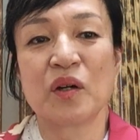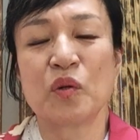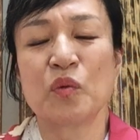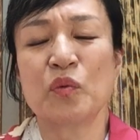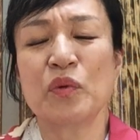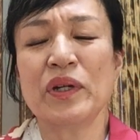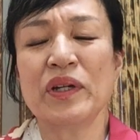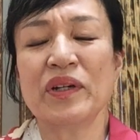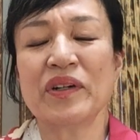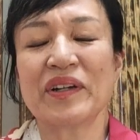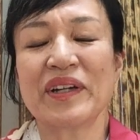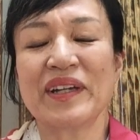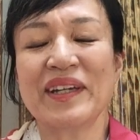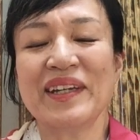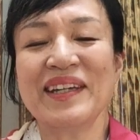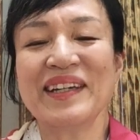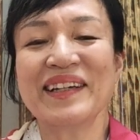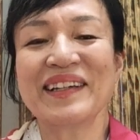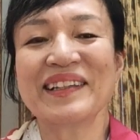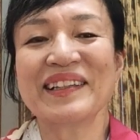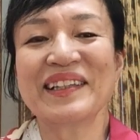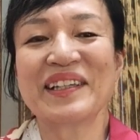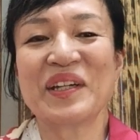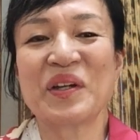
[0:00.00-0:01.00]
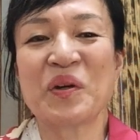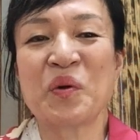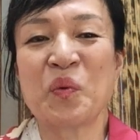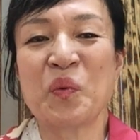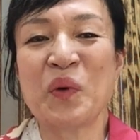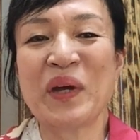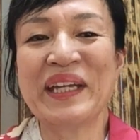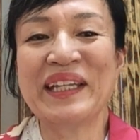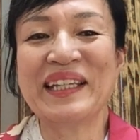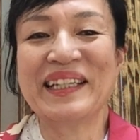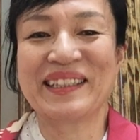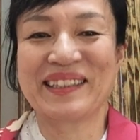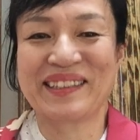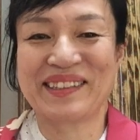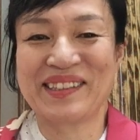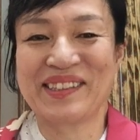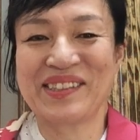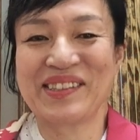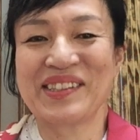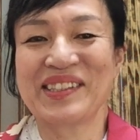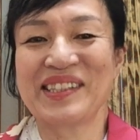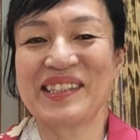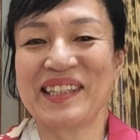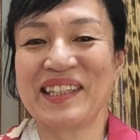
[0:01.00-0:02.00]
We are eagerly waiting
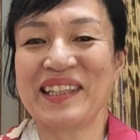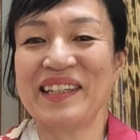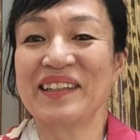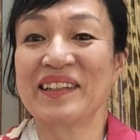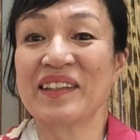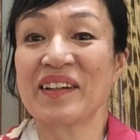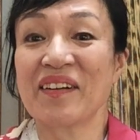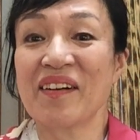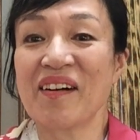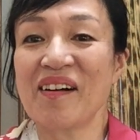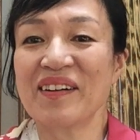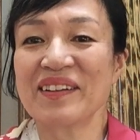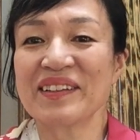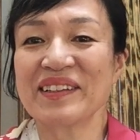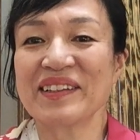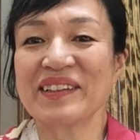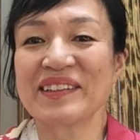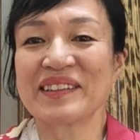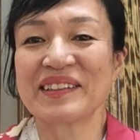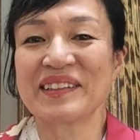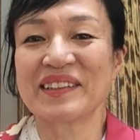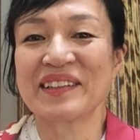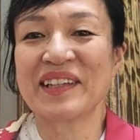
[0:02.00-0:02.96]
to see the garden